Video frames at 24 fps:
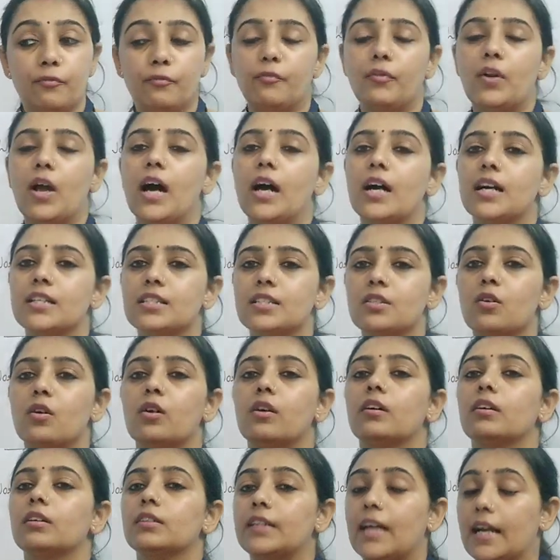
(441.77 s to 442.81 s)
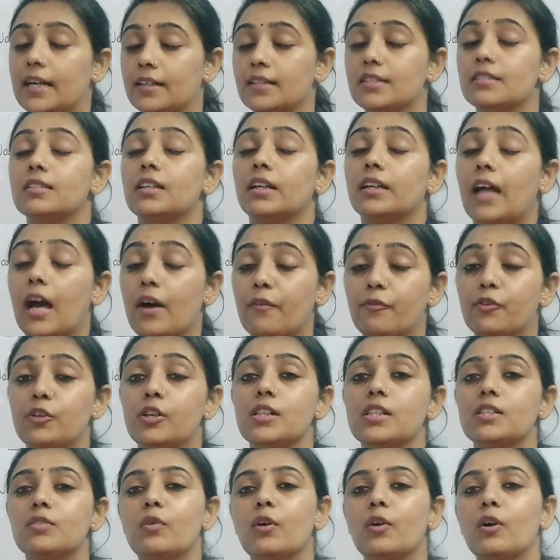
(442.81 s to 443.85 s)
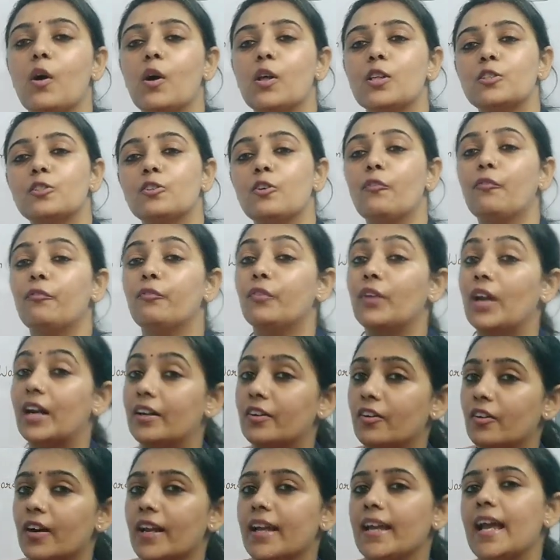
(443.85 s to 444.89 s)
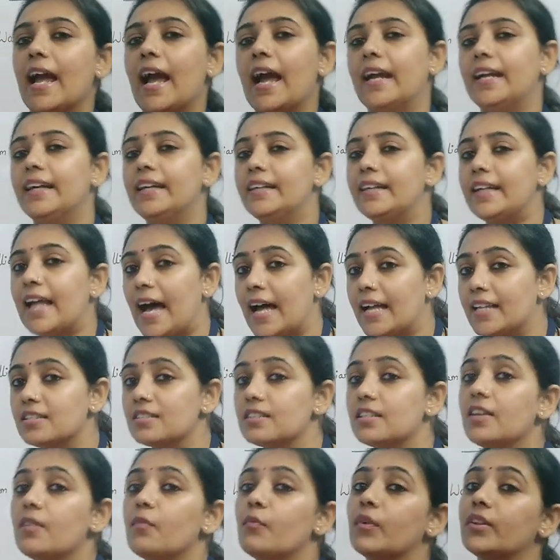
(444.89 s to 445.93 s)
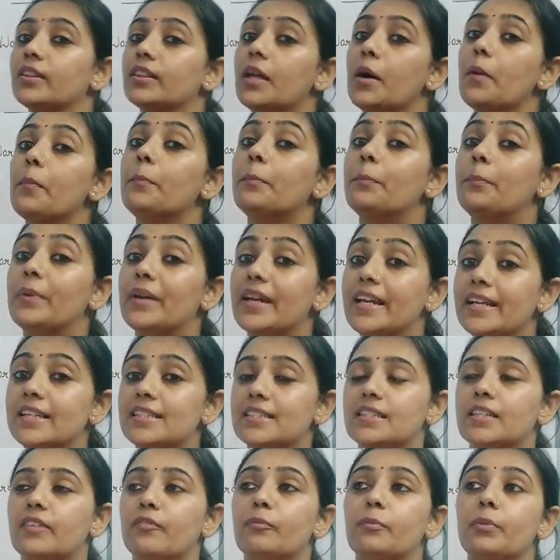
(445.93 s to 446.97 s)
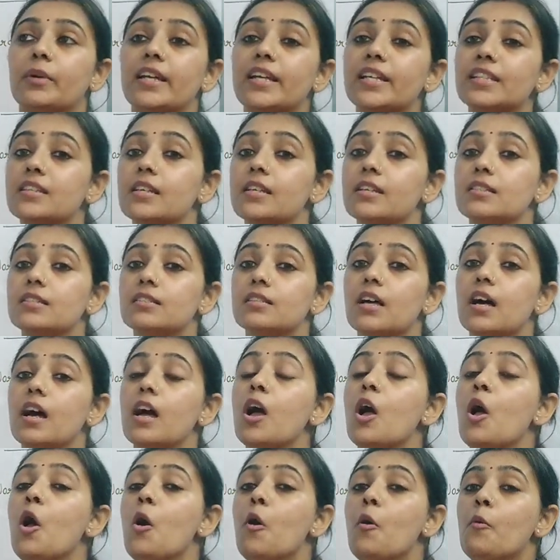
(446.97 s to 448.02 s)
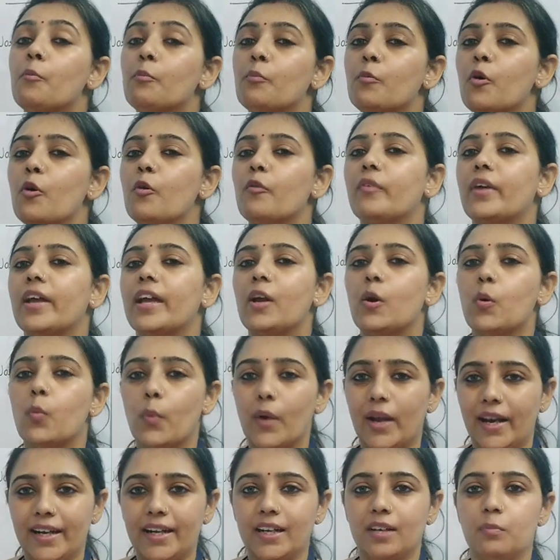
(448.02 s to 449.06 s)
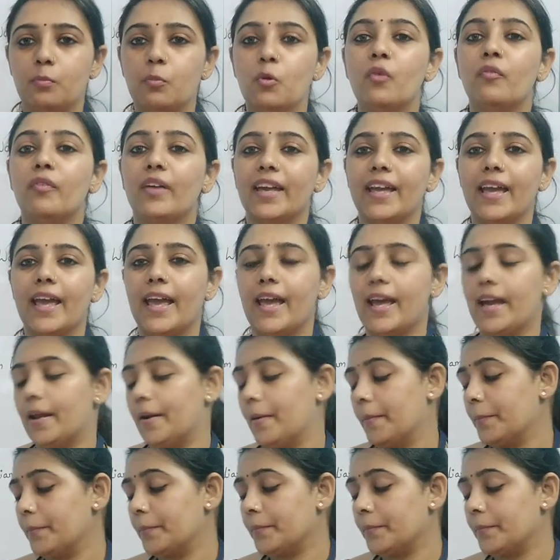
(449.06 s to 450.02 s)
flowers, that is the daffodils, were also fluttering and dancing with the breeze. Breeze is the moving wind, moving air.